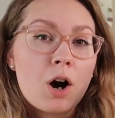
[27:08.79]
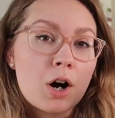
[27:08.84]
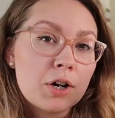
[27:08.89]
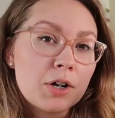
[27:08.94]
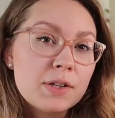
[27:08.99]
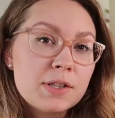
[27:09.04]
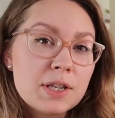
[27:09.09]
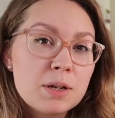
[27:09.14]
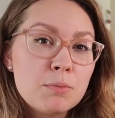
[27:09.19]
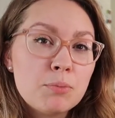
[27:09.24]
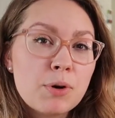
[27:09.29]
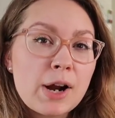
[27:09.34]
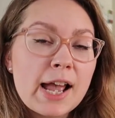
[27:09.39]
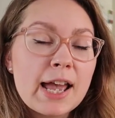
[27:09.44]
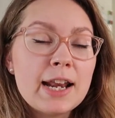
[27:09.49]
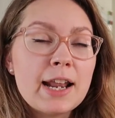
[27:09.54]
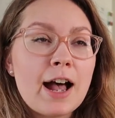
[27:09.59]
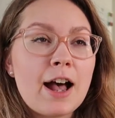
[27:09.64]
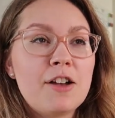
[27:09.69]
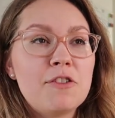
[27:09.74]
artisan
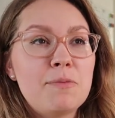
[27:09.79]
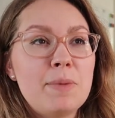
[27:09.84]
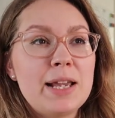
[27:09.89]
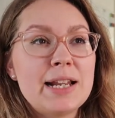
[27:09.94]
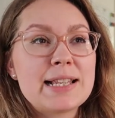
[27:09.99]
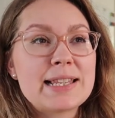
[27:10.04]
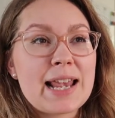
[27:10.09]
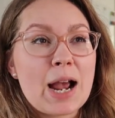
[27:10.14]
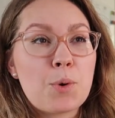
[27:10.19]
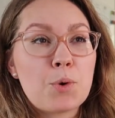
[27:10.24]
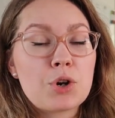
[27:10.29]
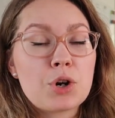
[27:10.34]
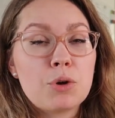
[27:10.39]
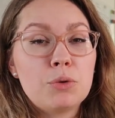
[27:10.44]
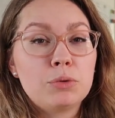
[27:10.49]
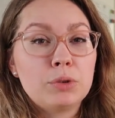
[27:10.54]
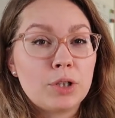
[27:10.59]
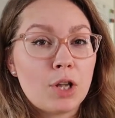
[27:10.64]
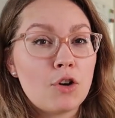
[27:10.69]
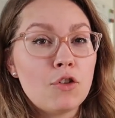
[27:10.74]
bread I've made
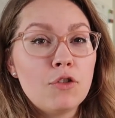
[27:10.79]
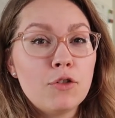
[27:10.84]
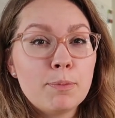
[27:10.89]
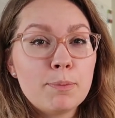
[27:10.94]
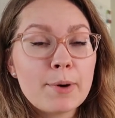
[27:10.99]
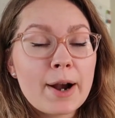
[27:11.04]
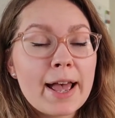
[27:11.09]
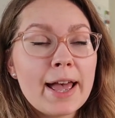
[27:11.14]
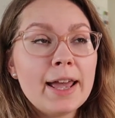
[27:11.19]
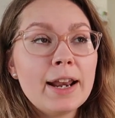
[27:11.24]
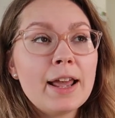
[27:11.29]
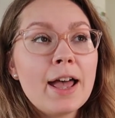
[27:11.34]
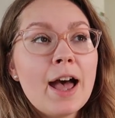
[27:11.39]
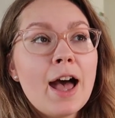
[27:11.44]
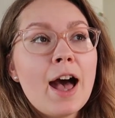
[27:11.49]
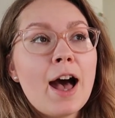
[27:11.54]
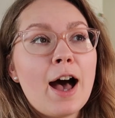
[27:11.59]
sourdough loaf bread